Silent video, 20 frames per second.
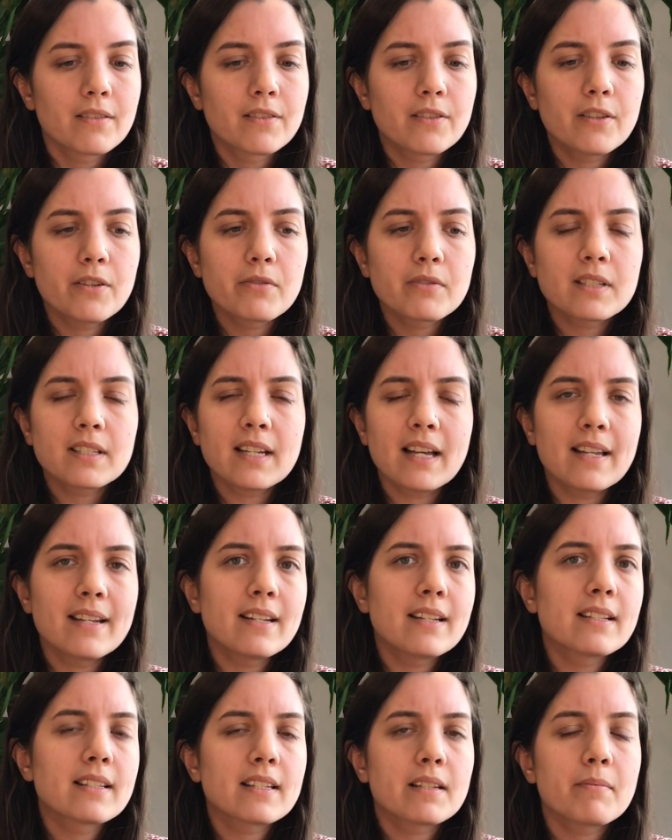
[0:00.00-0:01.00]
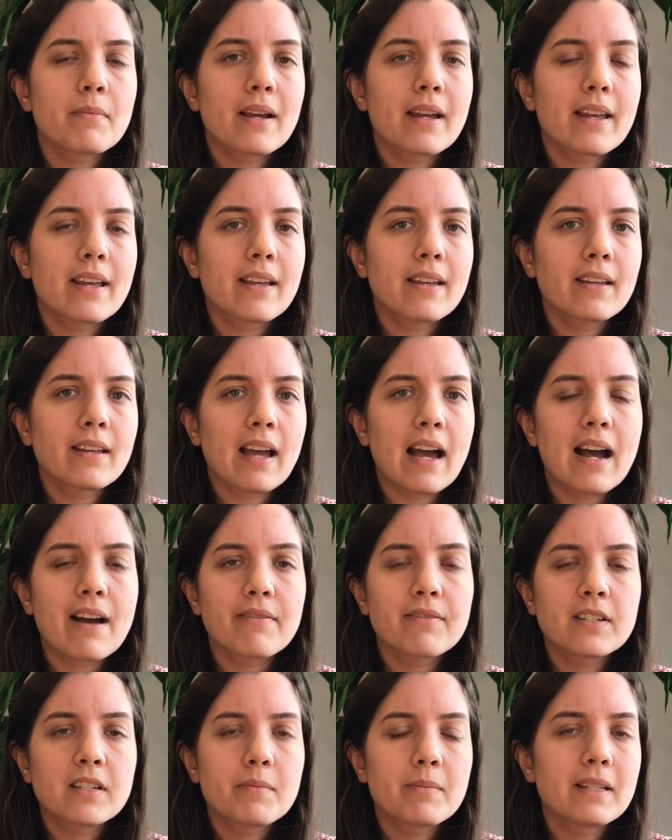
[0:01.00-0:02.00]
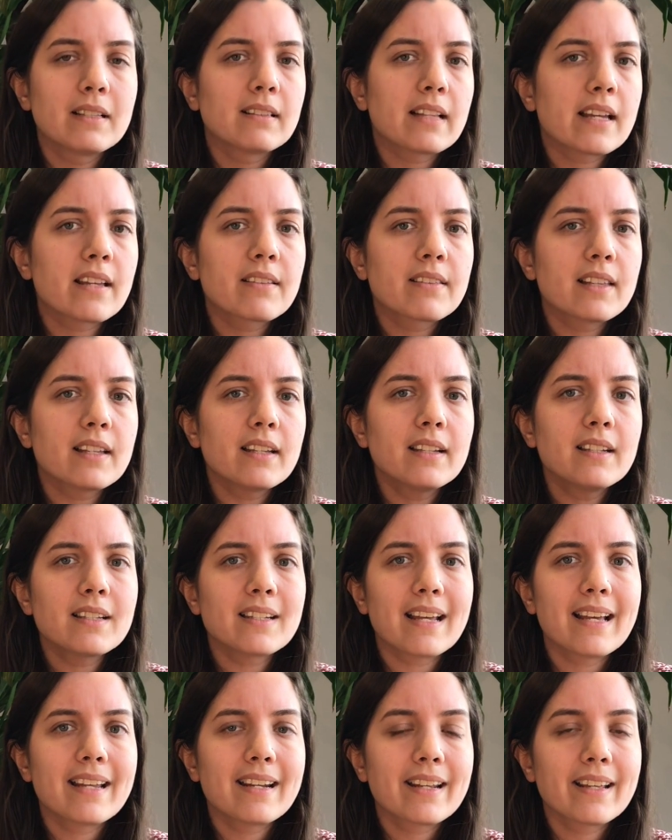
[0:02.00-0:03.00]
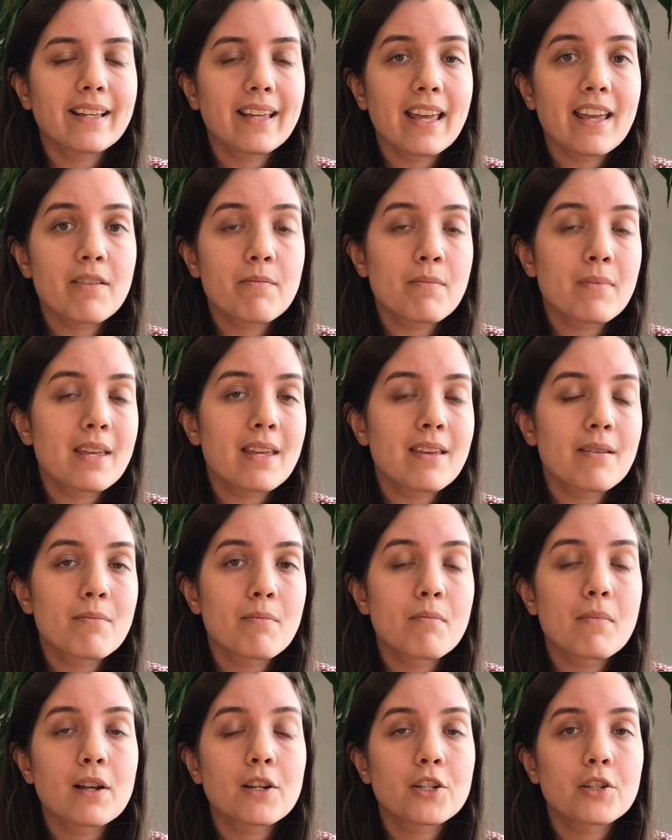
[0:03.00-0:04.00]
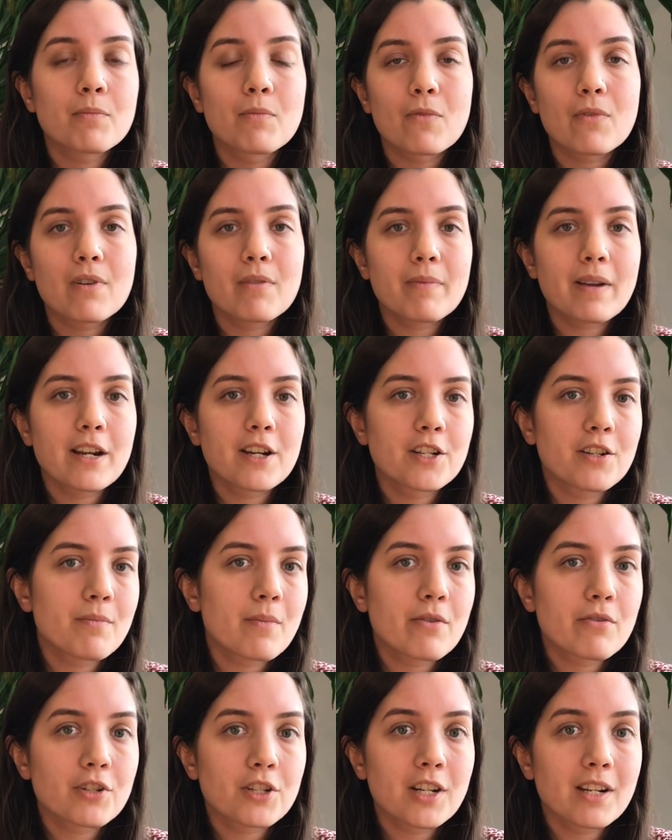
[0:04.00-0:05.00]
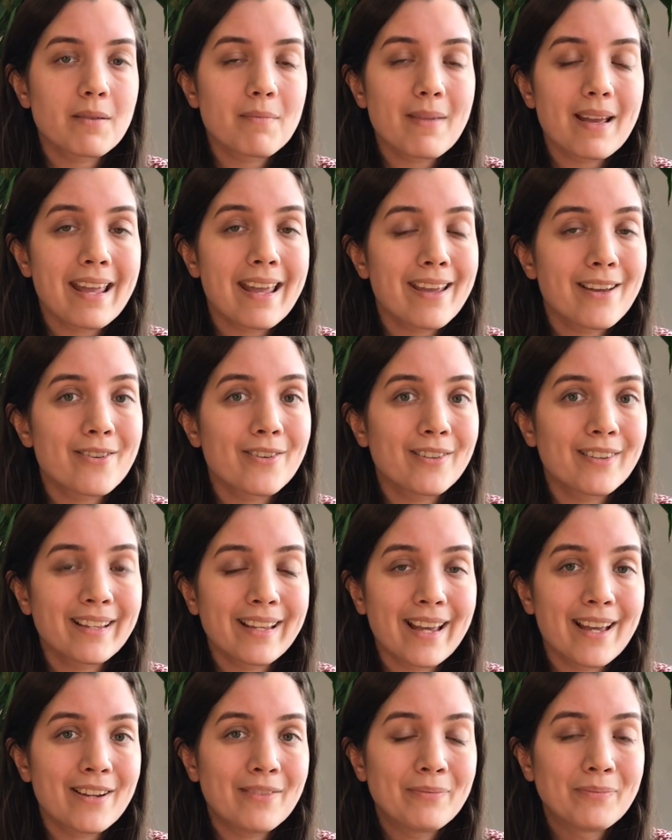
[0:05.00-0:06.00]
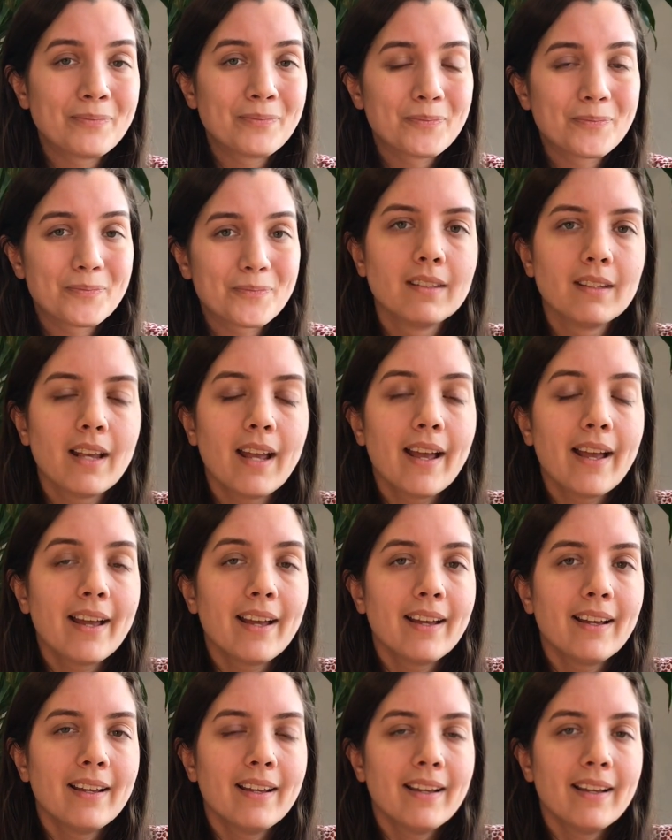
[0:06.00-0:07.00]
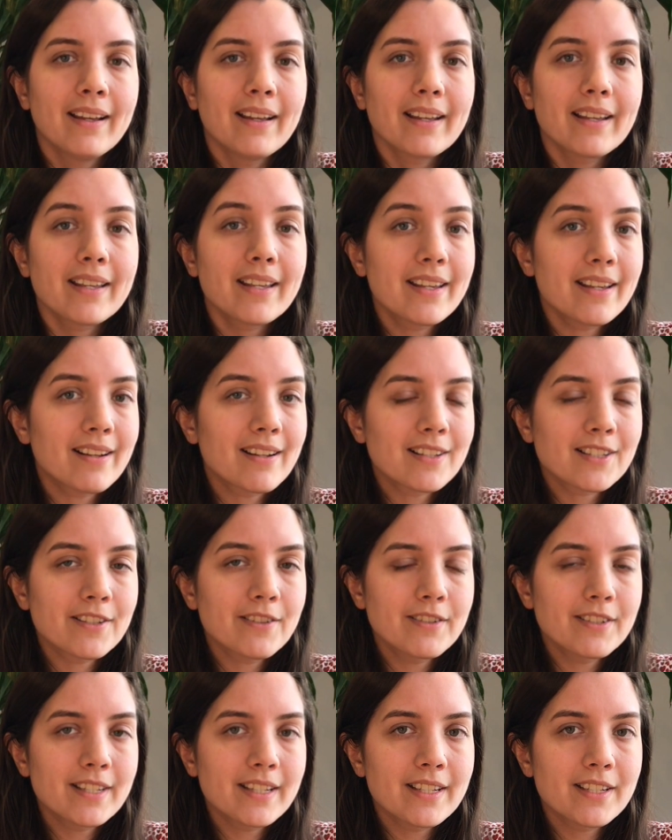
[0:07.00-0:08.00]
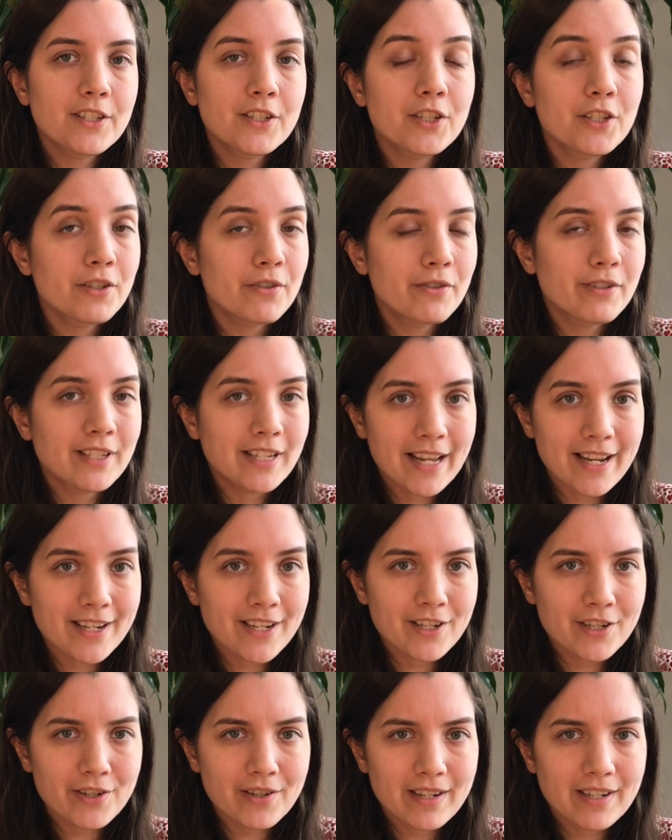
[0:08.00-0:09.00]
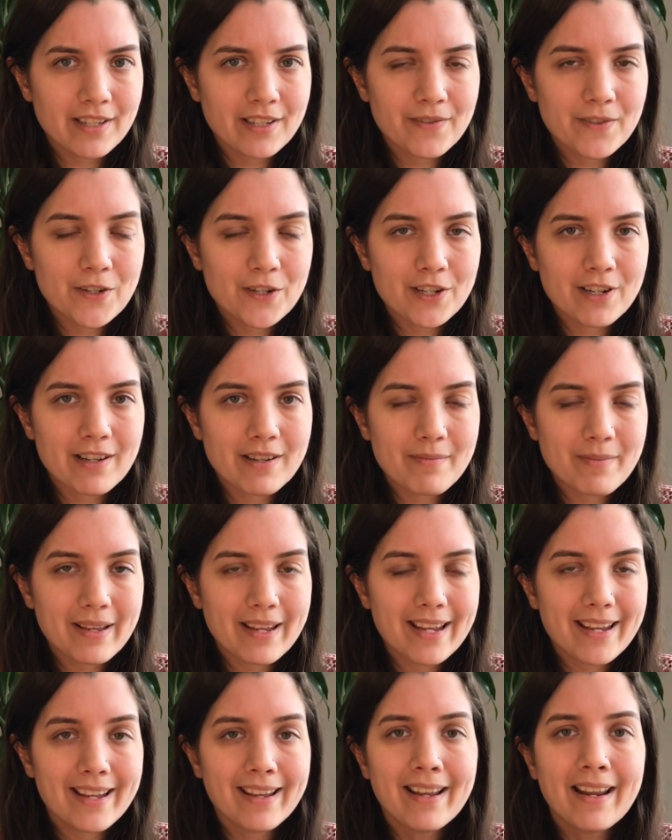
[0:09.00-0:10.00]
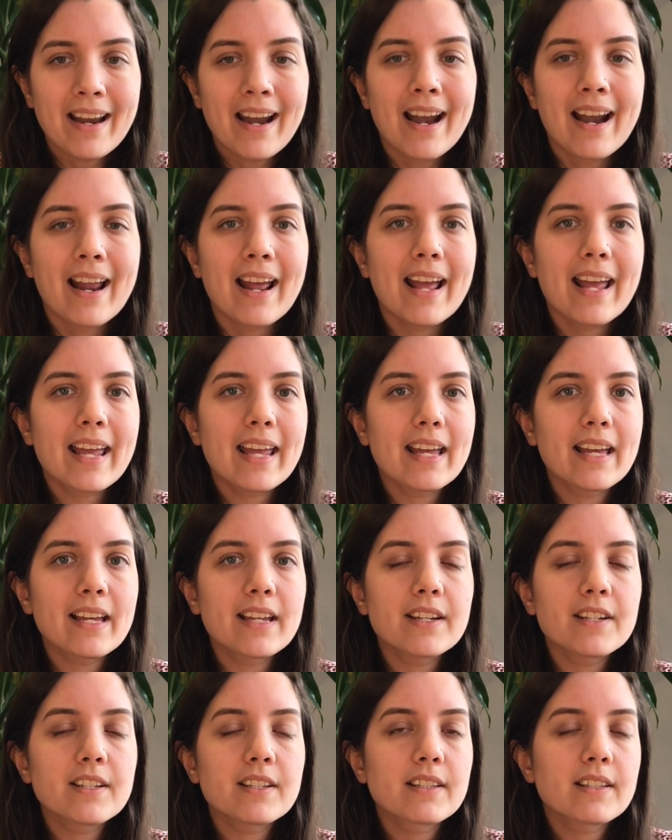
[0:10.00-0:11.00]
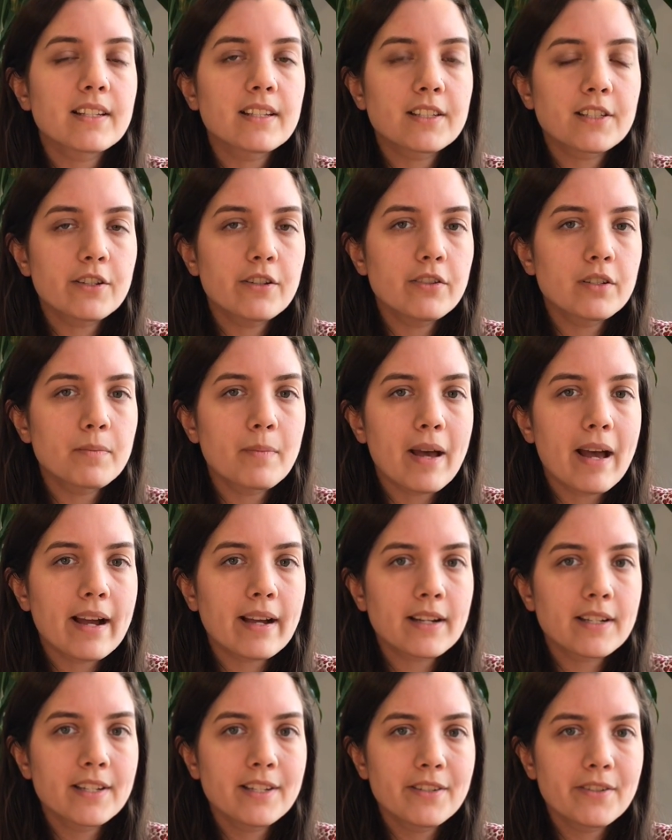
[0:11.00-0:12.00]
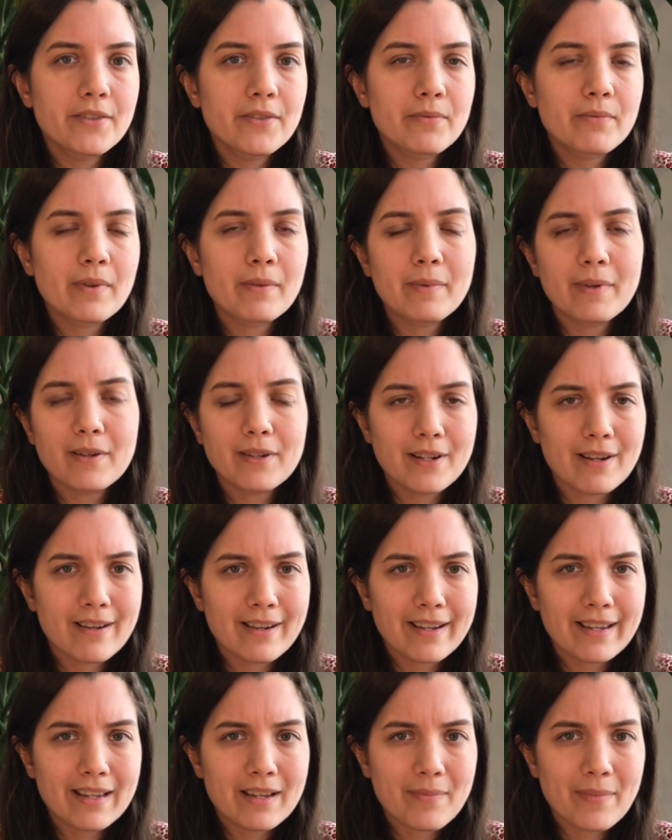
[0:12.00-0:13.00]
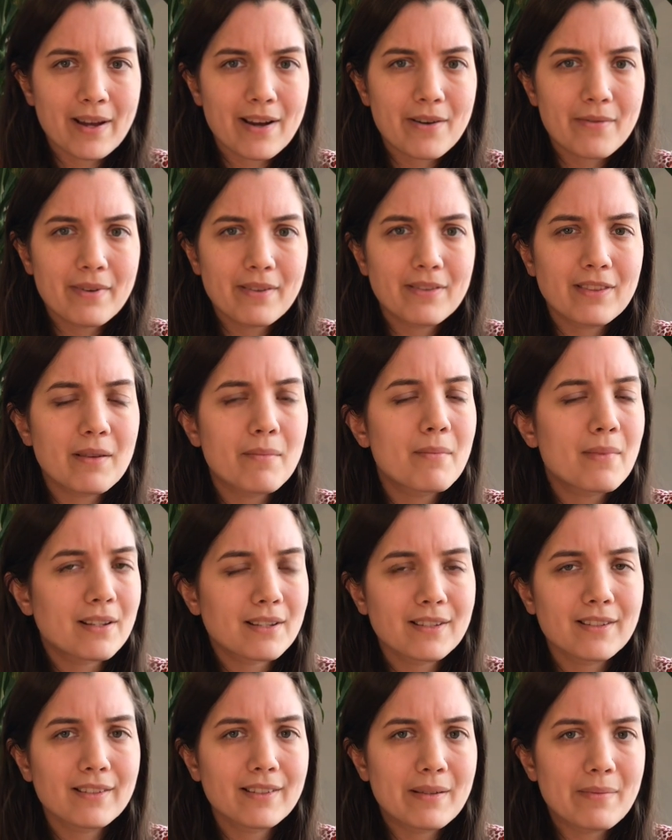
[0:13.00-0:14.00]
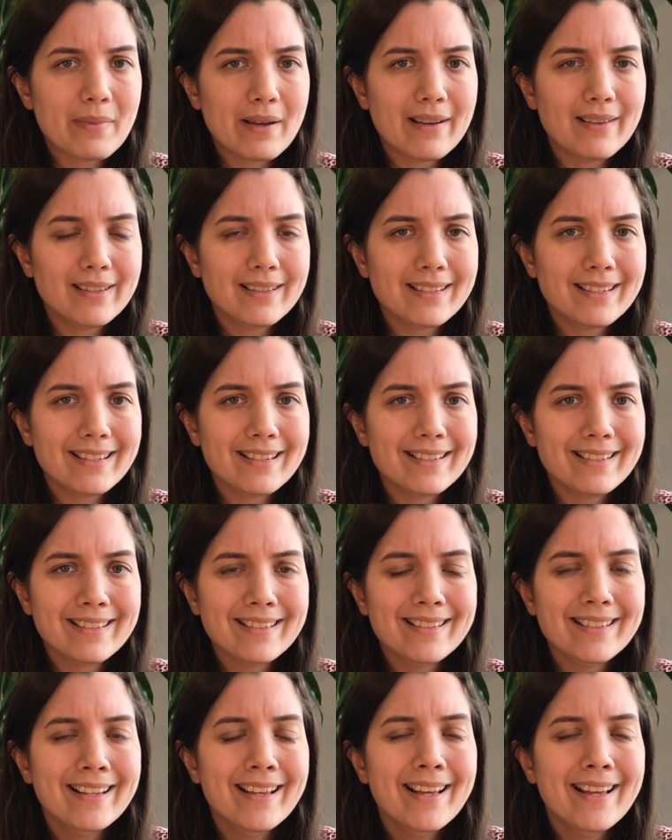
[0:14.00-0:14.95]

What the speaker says: those tendons in my calf to be lengthened, and it gave me much more range of motion in my ankle again. He also did 2 tendon transfers on me, and this goes back to what we were talking about with the muscle imbalances.